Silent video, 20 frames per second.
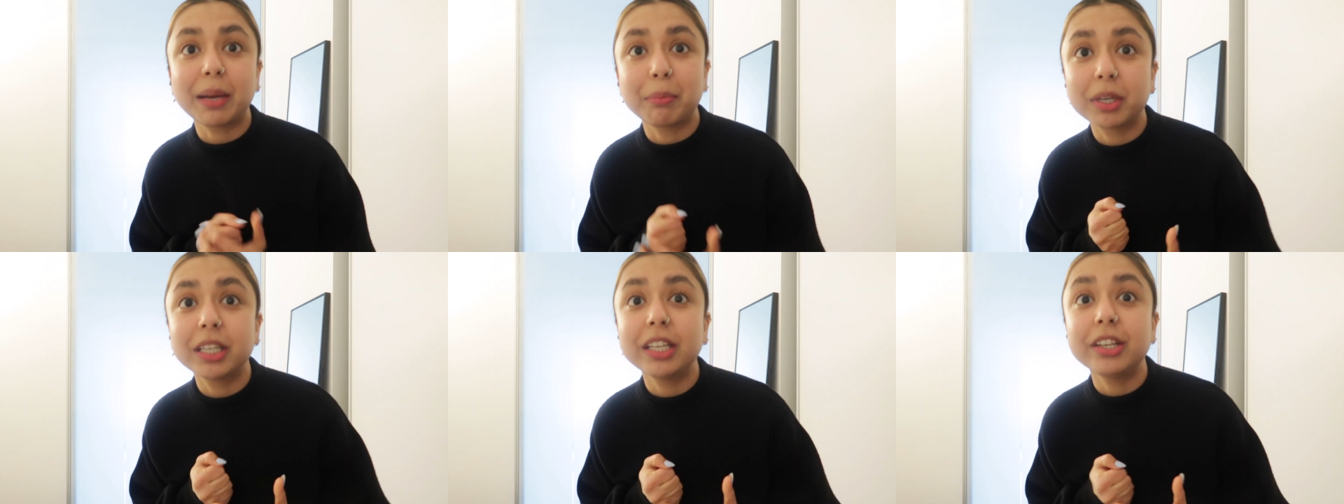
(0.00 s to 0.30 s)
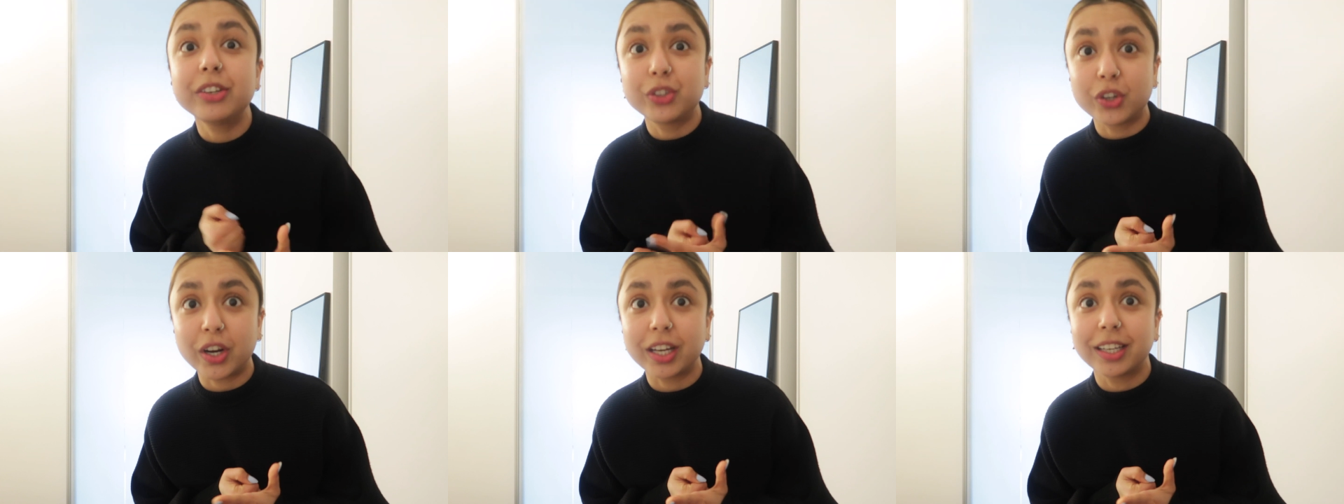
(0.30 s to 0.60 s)
I'm
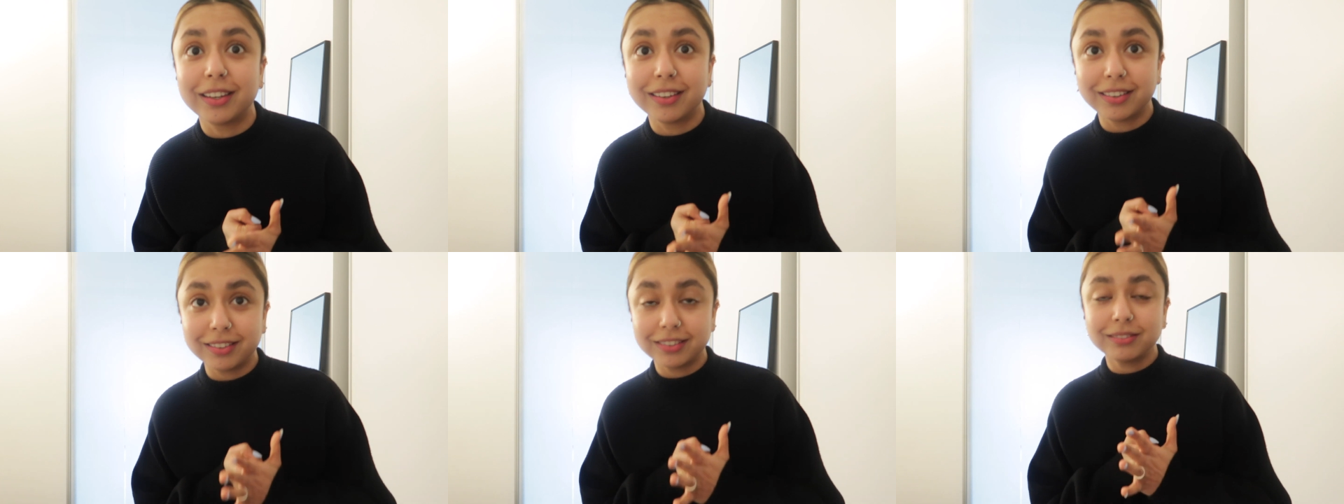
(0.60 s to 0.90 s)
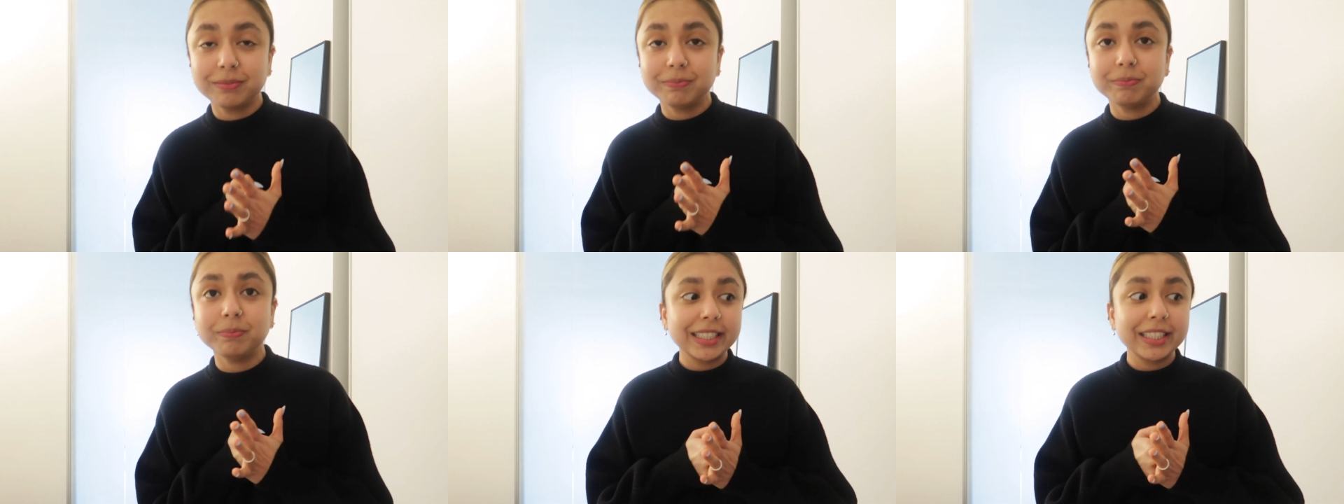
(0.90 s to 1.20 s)
gonna run.
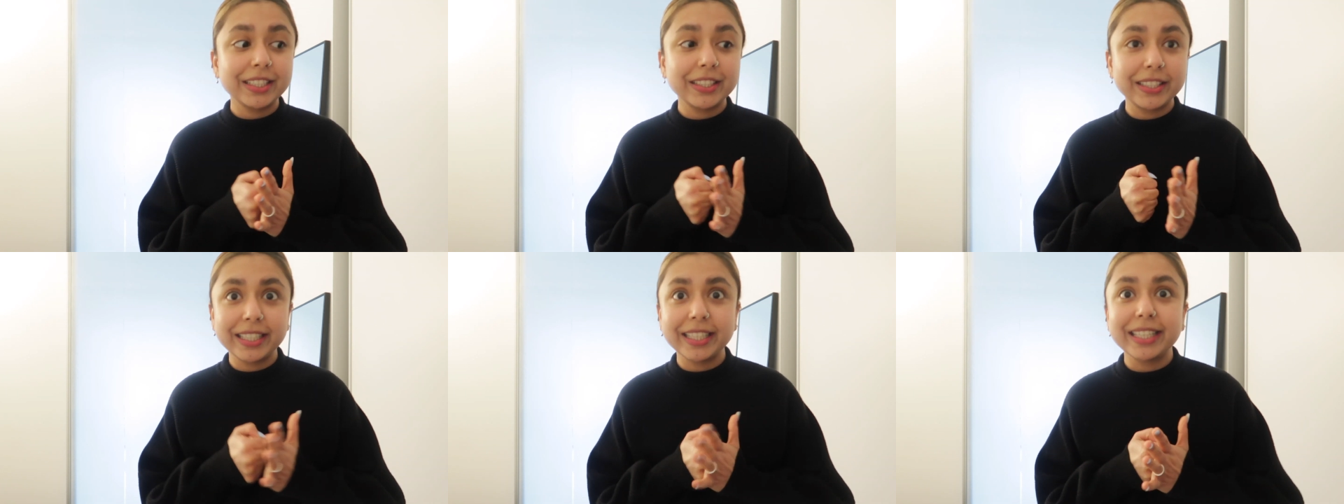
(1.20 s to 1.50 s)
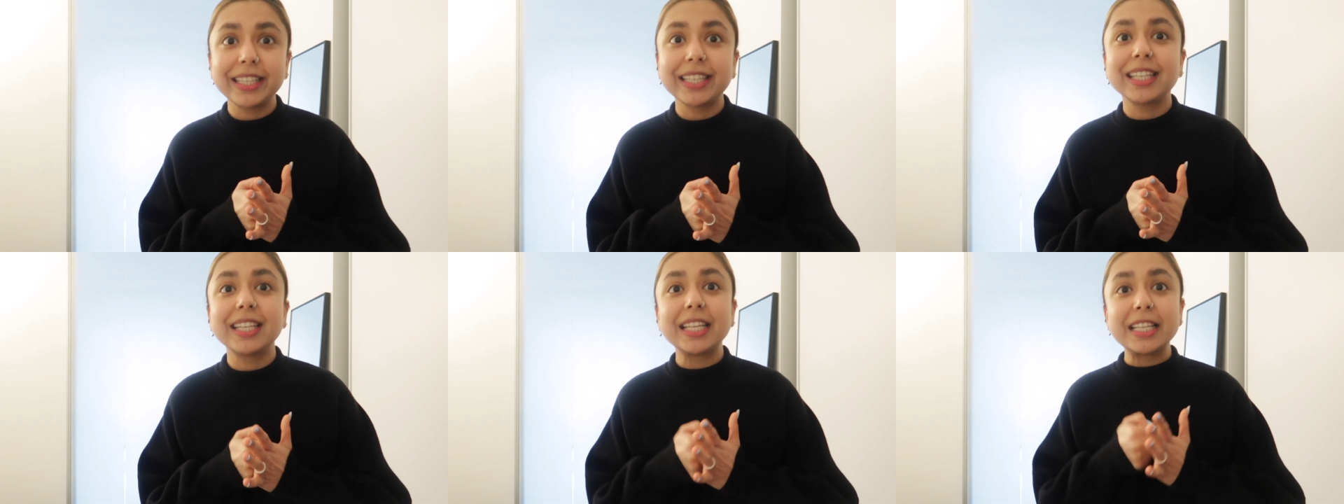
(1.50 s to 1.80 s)
And
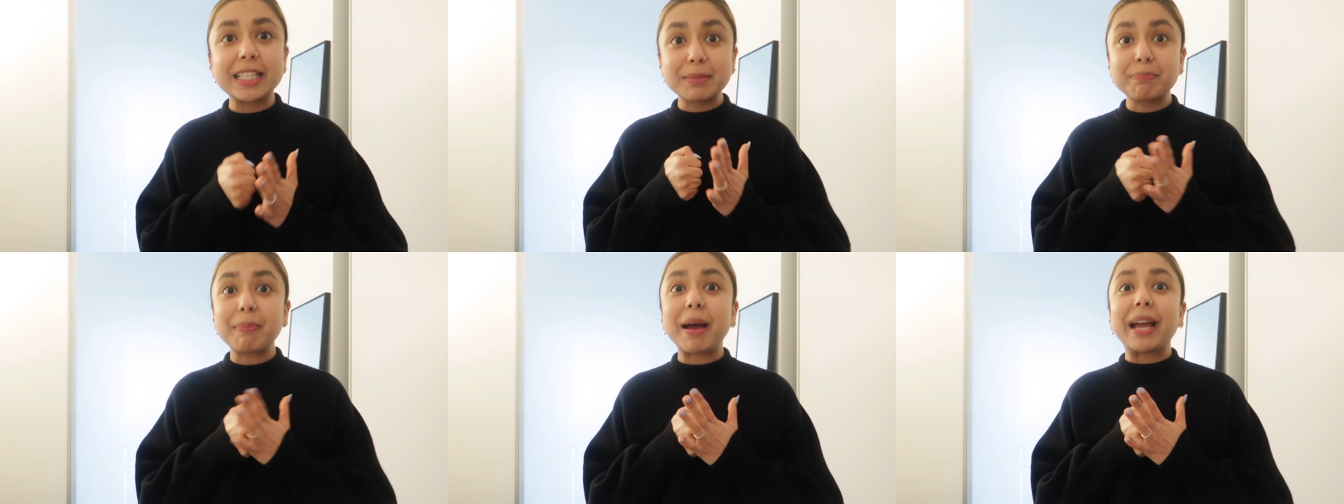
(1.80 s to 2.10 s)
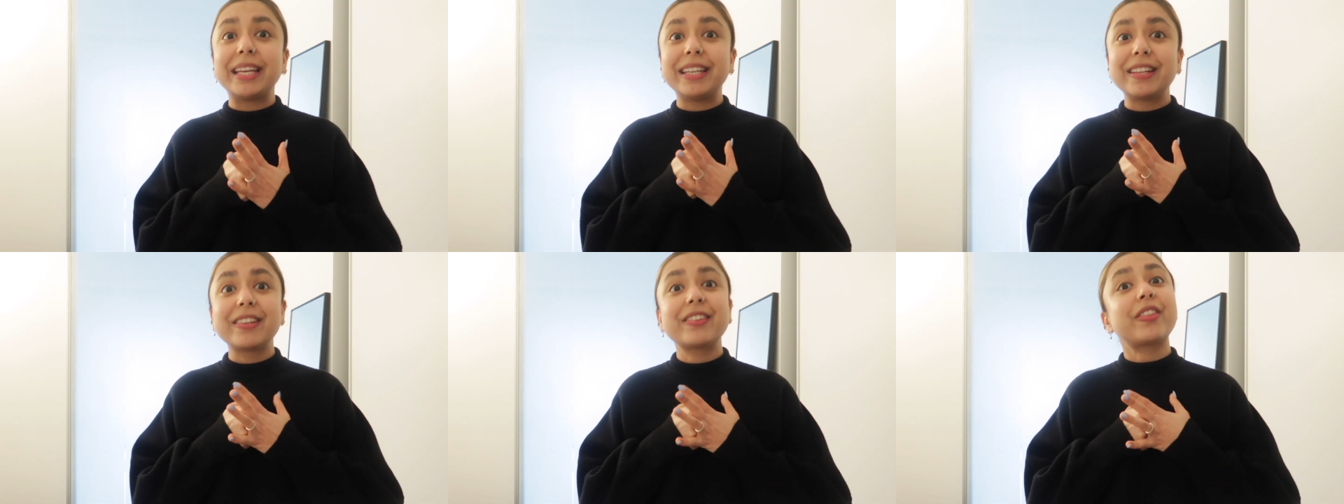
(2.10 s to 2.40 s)
today is
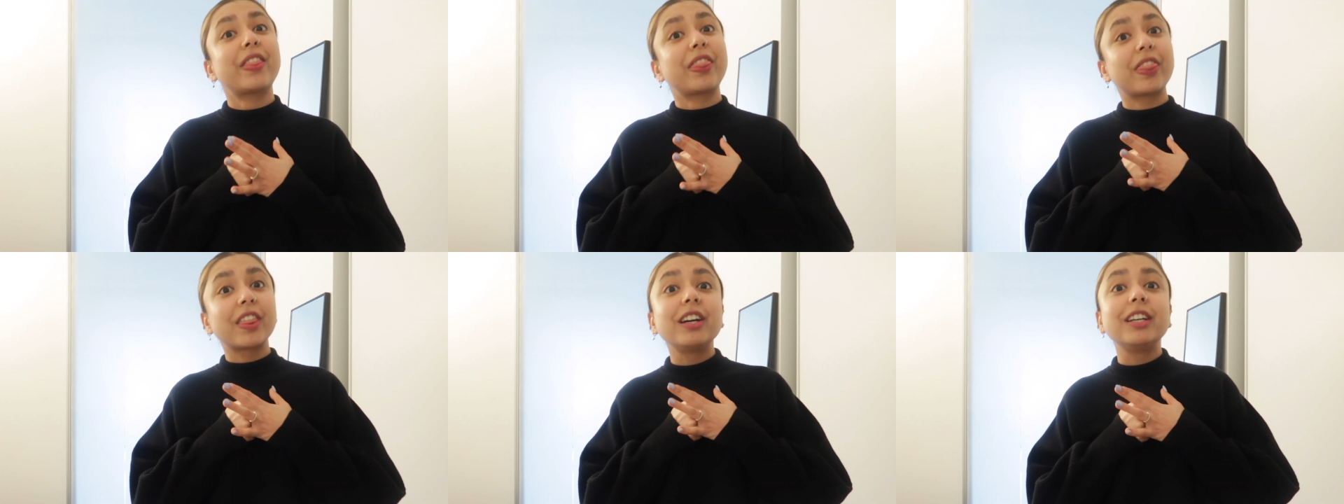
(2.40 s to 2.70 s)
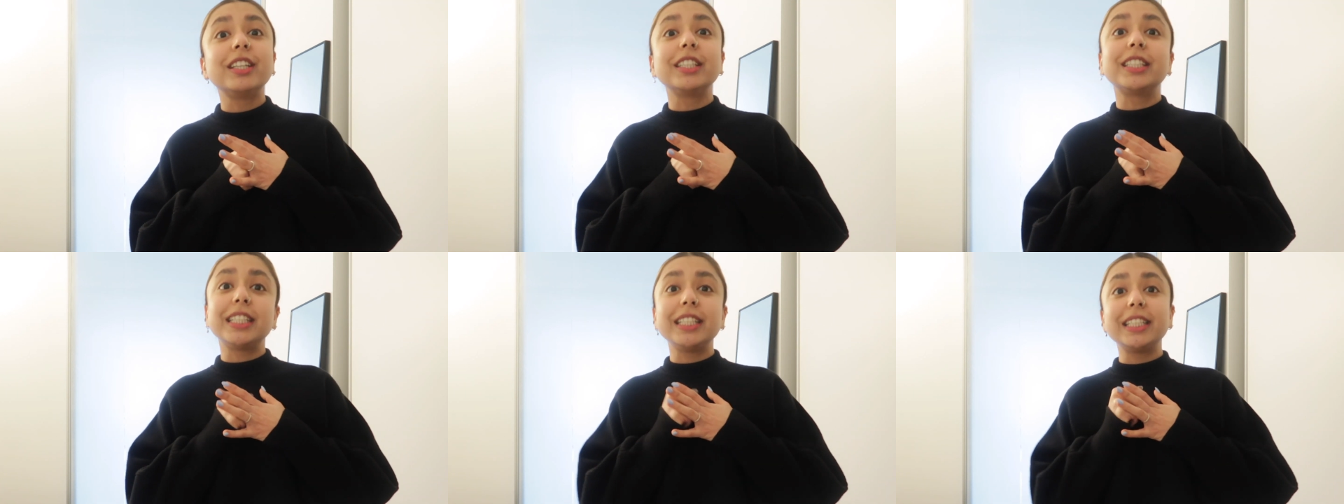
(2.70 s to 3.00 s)
minus
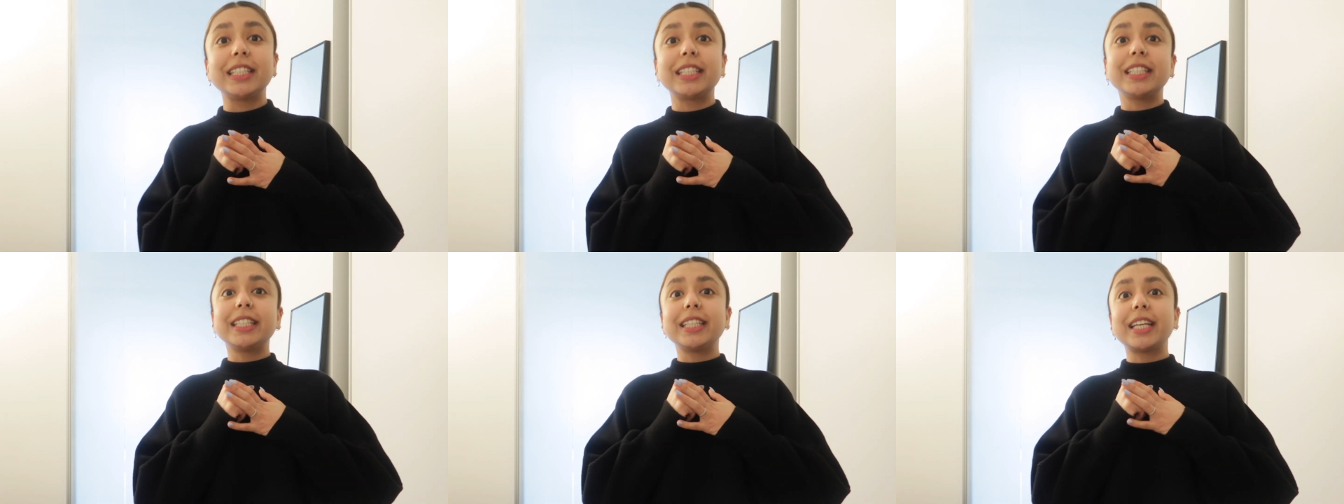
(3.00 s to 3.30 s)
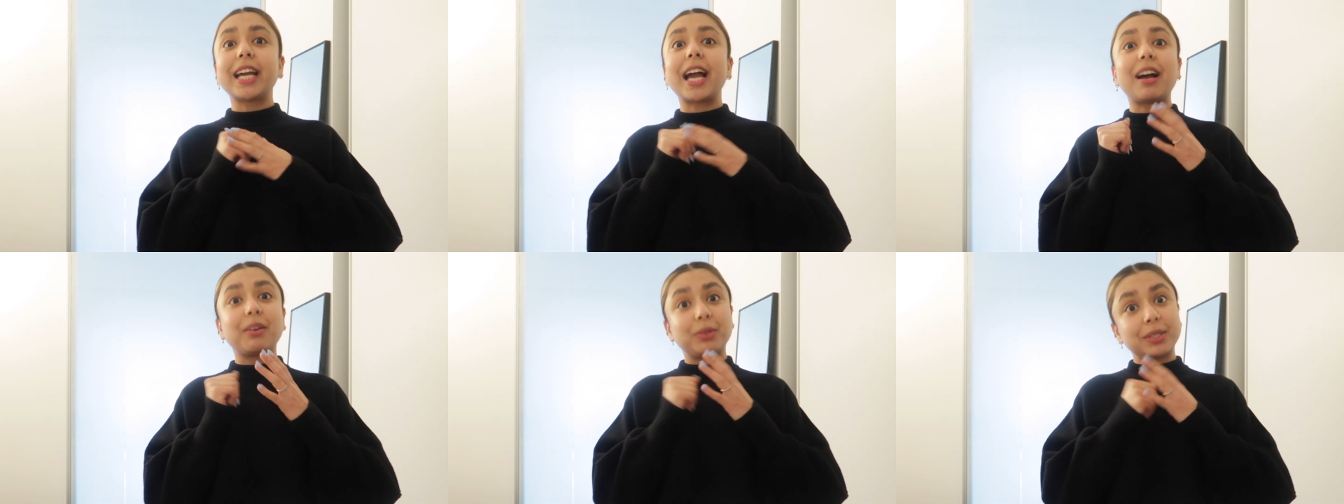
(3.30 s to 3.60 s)
30
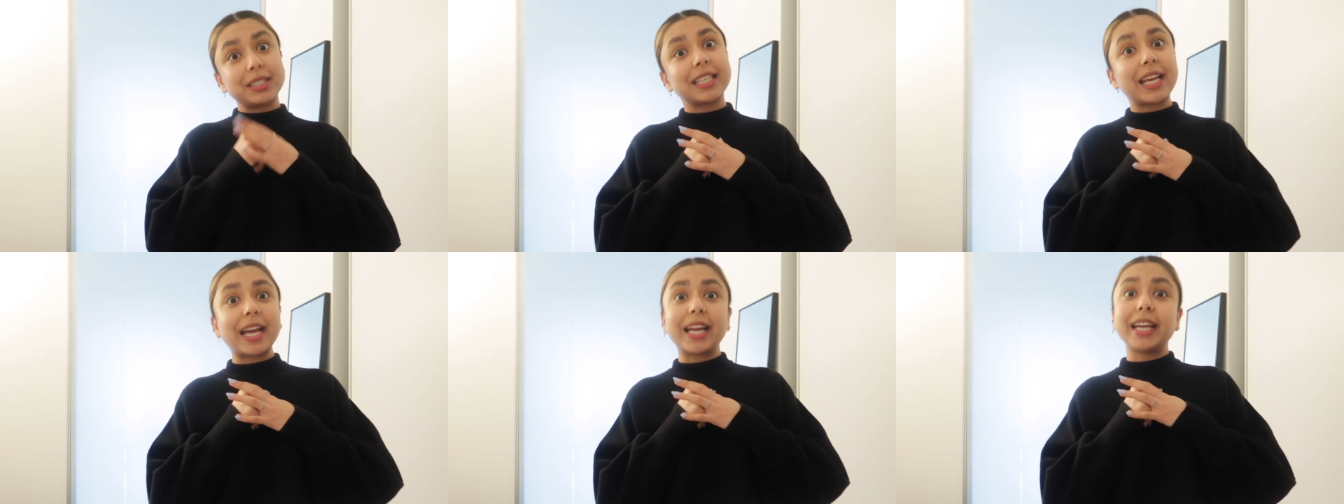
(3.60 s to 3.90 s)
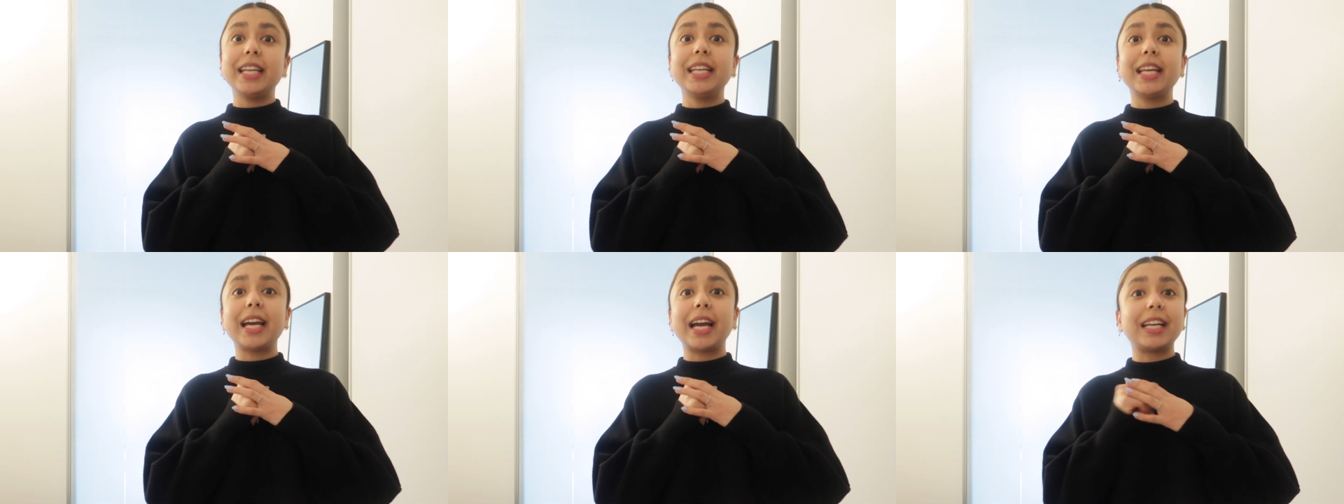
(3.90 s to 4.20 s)
outside.